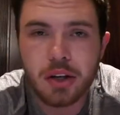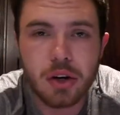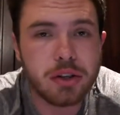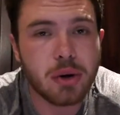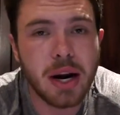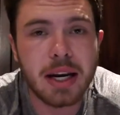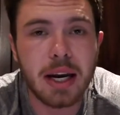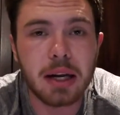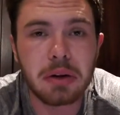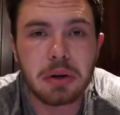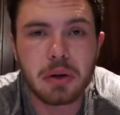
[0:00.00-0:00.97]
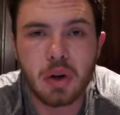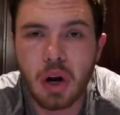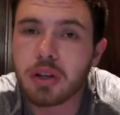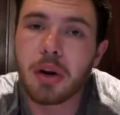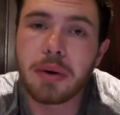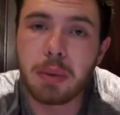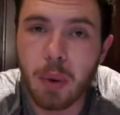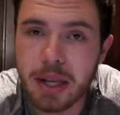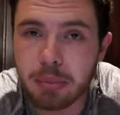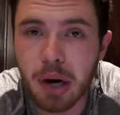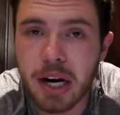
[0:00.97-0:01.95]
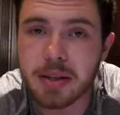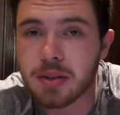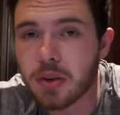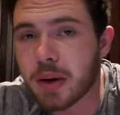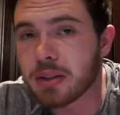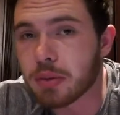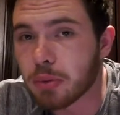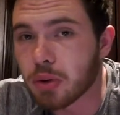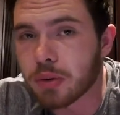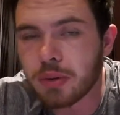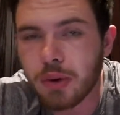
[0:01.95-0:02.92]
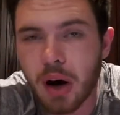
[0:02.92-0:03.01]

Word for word: You're trading not knowing where the price is going to move.